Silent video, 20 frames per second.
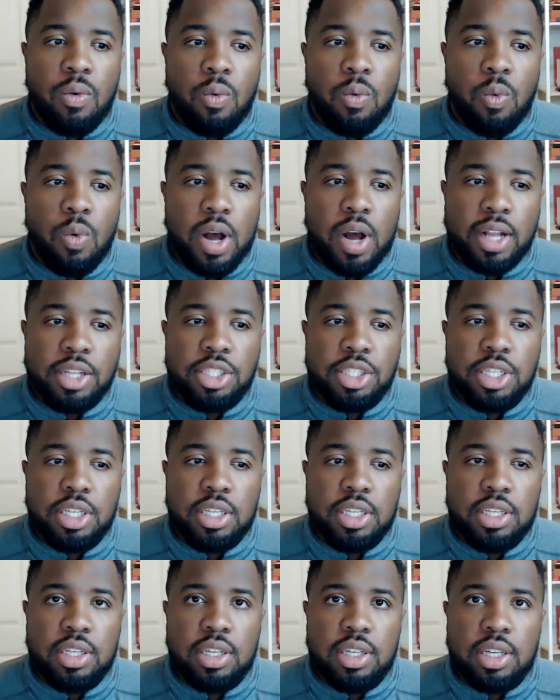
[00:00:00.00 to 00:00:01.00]

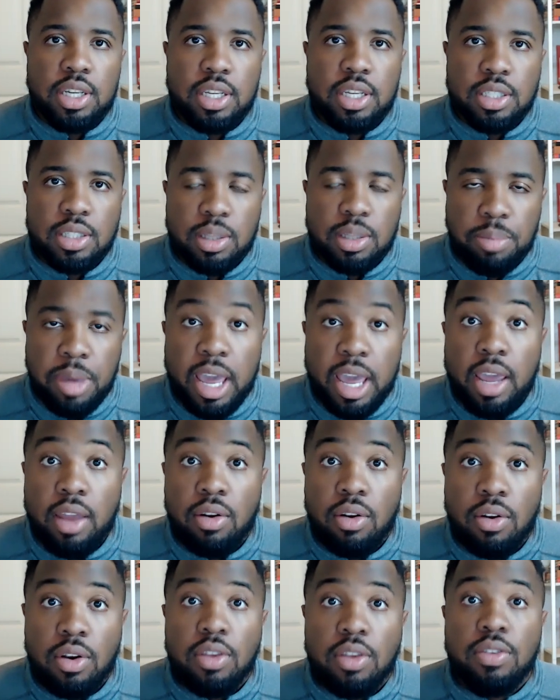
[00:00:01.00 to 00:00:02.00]
watching the
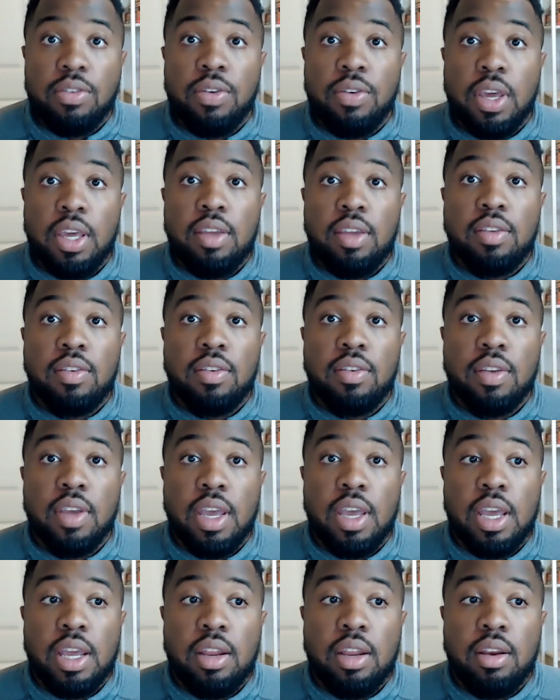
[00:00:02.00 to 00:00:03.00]
pain on his face
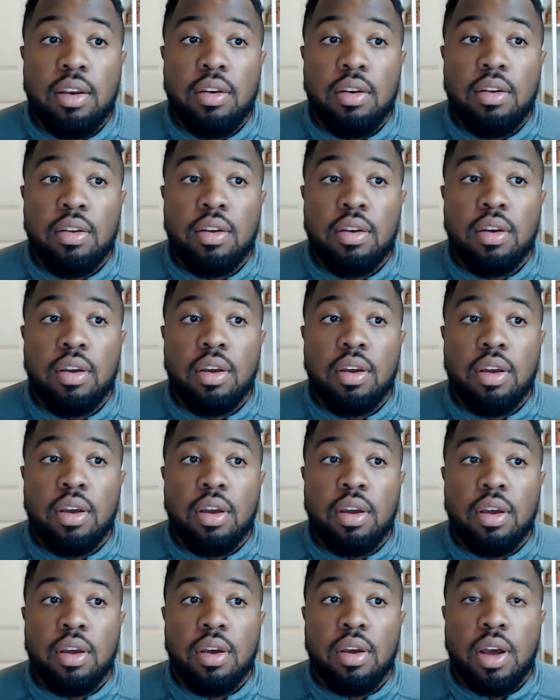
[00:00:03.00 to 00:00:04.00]
and
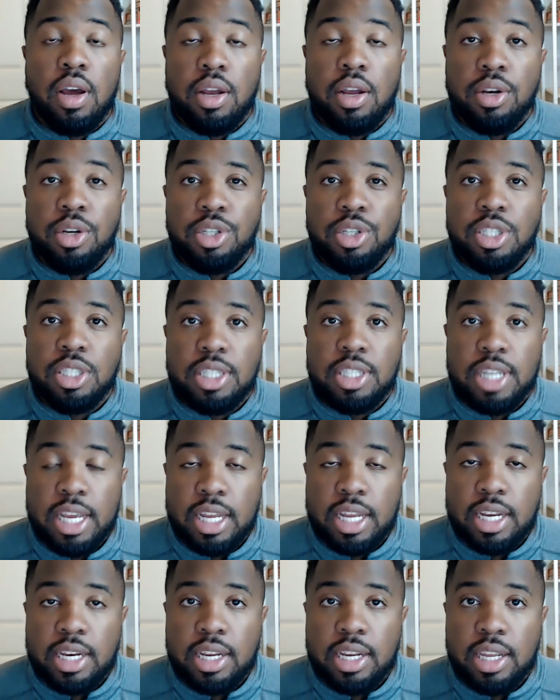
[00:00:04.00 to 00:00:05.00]

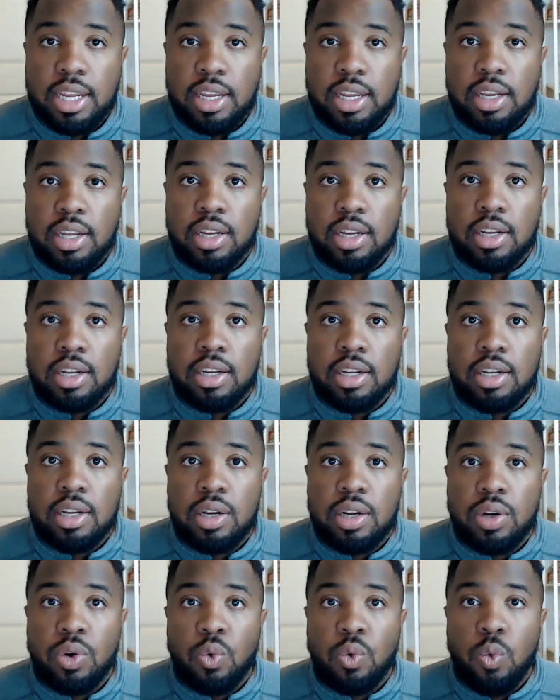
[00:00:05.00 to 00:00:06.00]
understanding
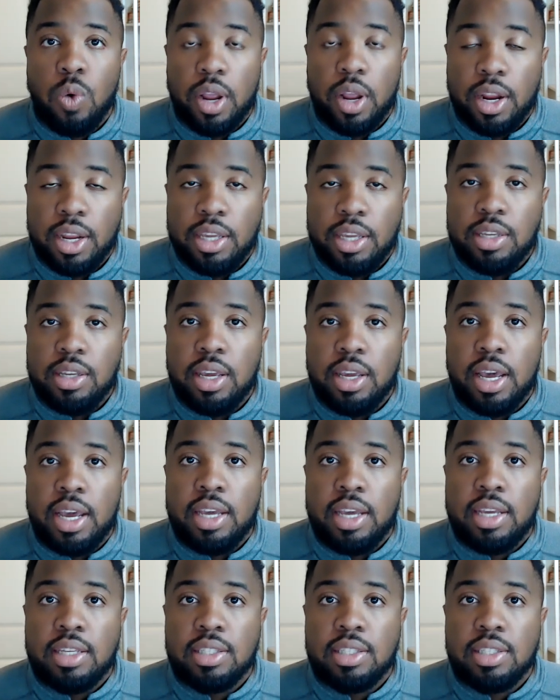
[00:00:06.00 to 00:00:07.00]
where he
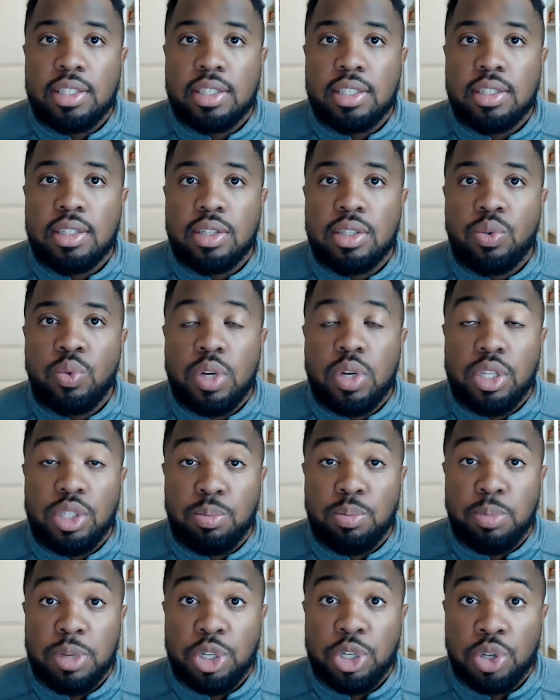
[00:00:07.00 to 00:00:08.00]
is, what
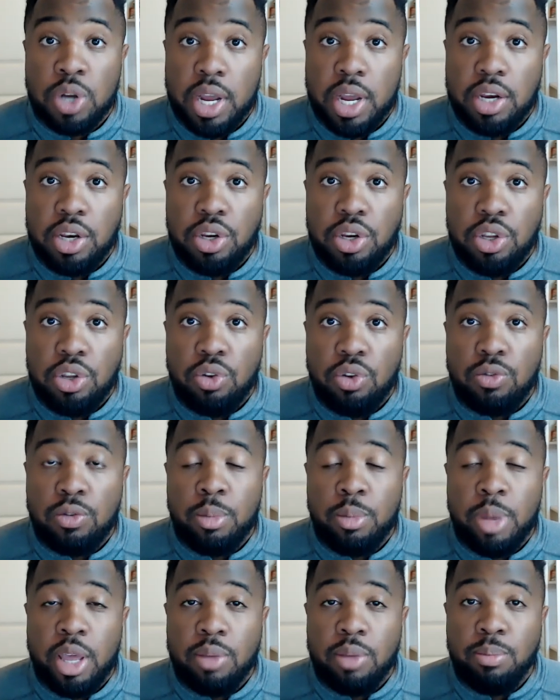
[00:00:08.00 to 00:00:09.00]
he's been trying to do
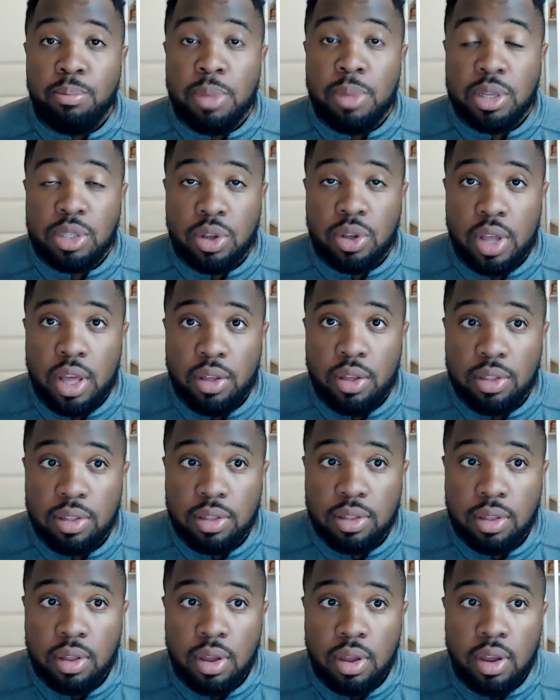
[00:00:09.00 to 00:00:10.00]
from a mental
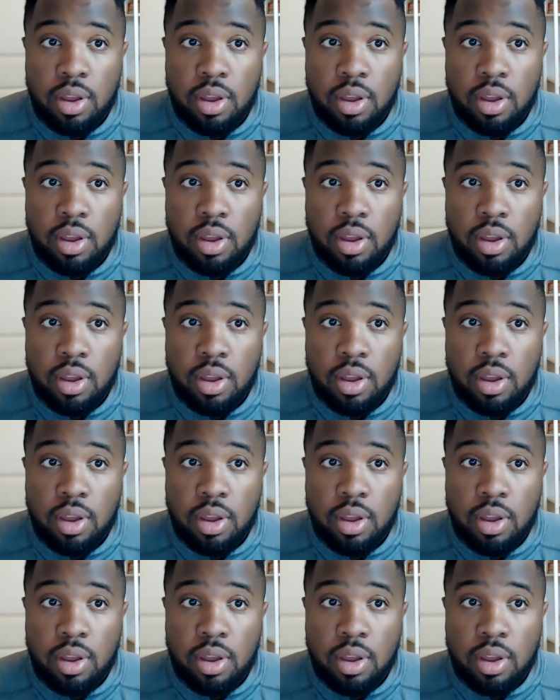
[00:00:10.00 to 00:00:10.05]
health